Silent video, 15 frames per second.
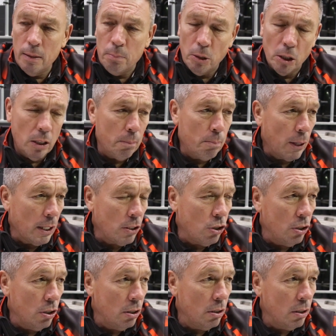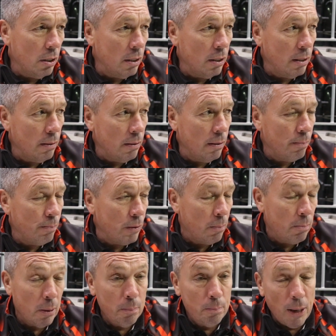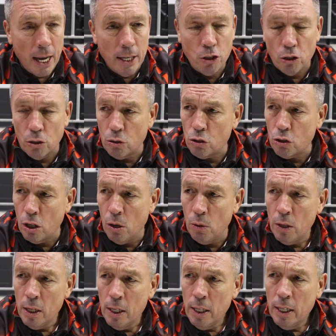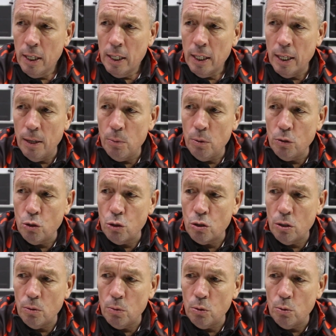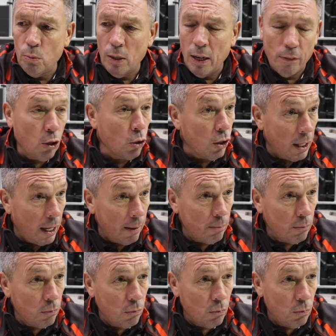building pressure and being patient. So yeah, we'll have a look at that.